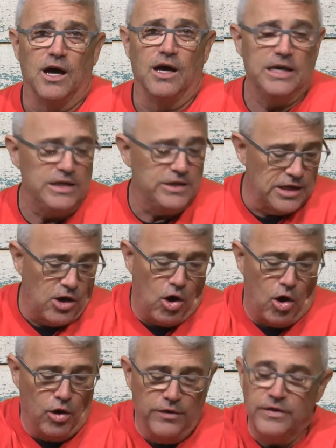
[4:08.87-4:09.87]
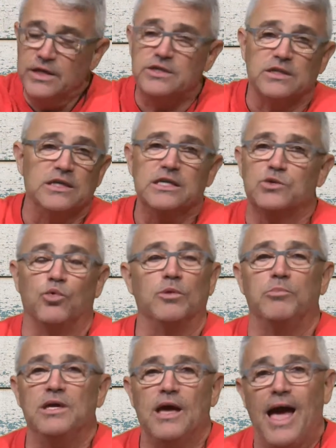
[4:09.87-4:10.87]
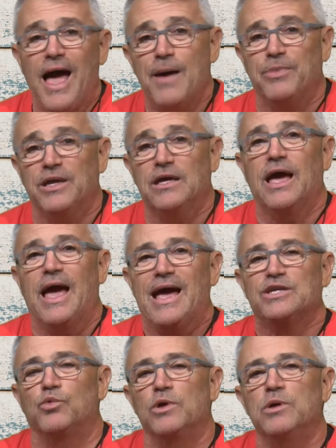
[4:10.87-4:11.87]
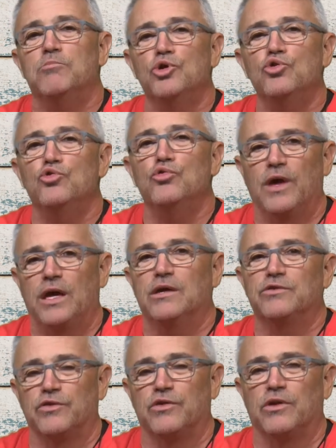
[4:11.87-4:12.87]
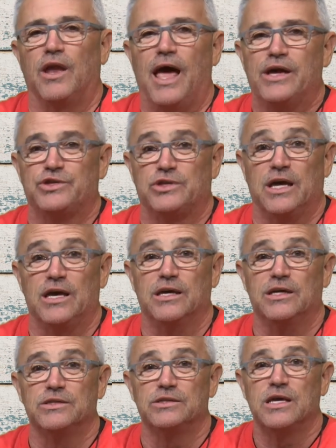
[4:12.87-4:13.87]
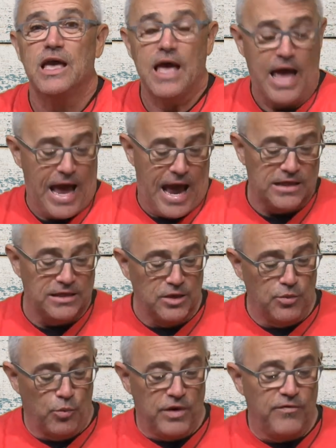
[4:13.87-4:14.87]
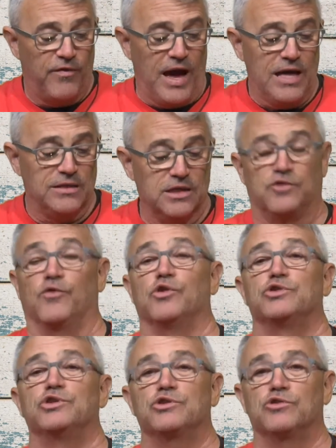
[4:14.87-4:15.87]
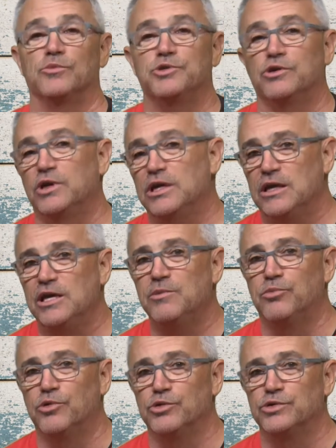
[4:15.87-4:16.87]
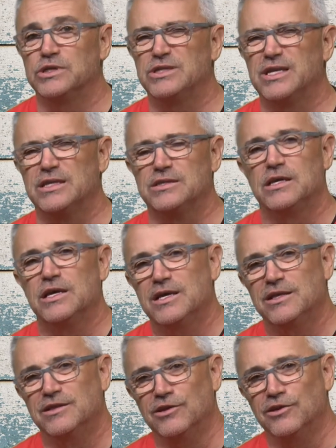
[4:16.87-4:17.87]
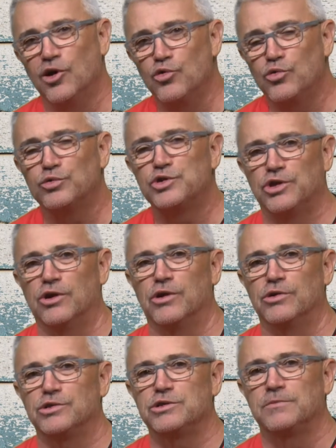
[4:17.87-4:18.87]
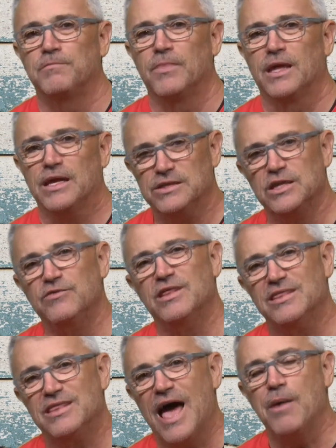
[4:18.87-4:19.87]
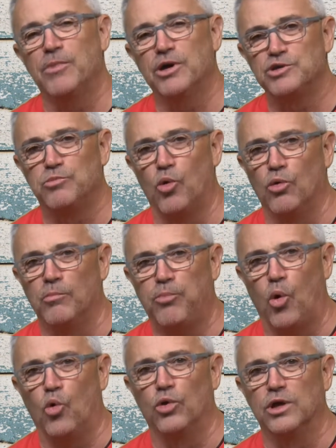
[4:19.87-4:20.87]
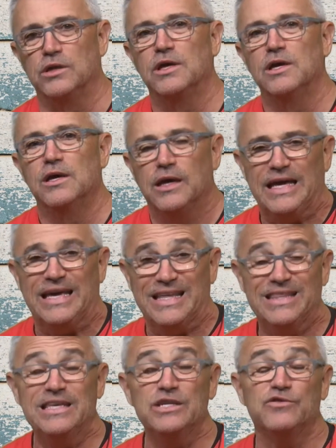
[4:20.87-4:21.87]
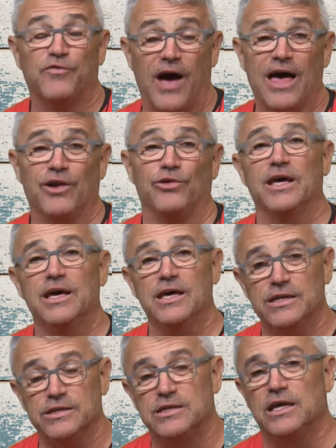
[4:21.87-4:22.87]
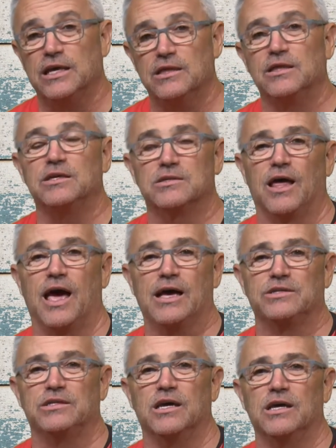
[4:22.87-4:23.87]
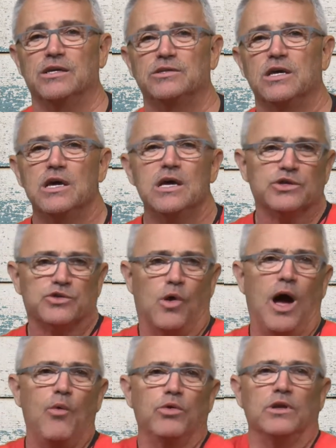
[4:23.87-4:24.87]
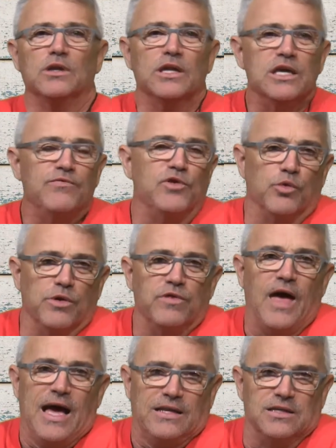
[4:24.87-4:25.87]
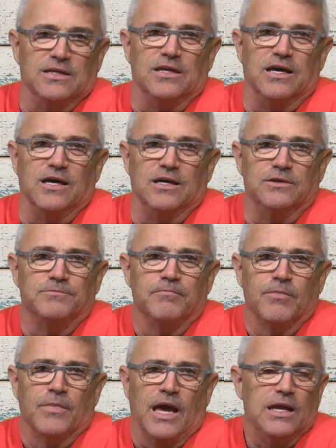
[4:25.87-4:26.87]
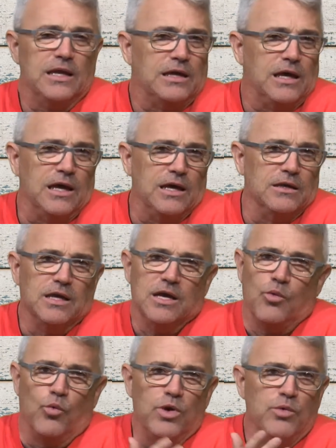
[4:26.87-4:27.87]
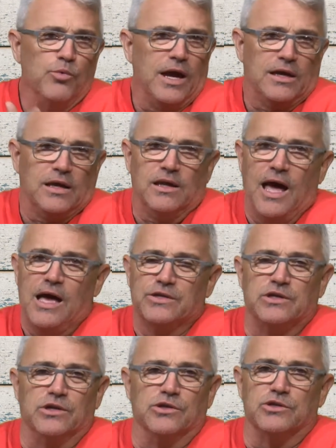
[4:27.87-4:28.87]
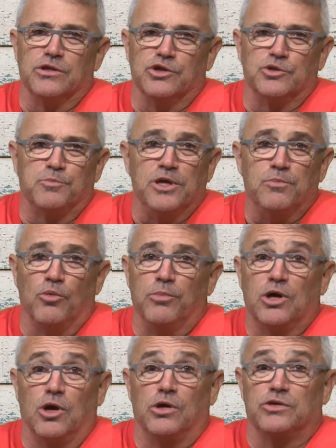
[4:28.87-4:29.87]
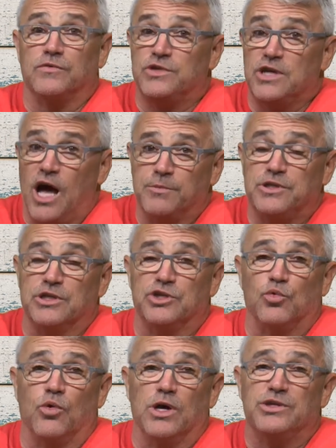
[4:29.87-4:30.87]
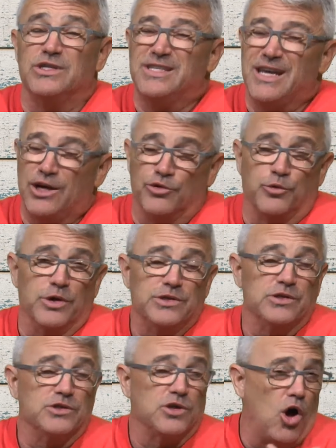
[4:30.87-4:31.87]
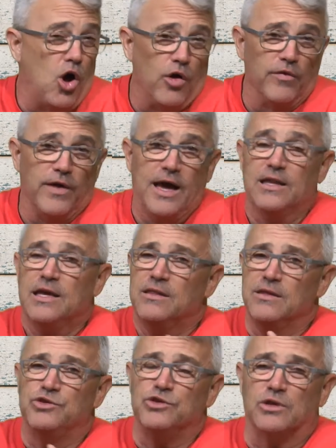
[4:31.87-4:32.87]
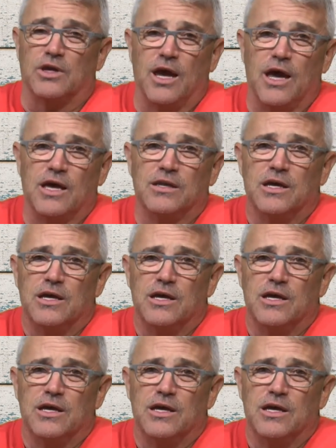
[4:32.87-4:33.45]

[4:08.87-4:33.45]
He said all of these things would be happening as we move into the last days. And then we find this verse of Scripture in Hebrews that says the local church is even that much more important in these final days, in these last days. So I want to leave you with that today. And again, we recognize there's people, because of job situations, health reasons, all that you can't.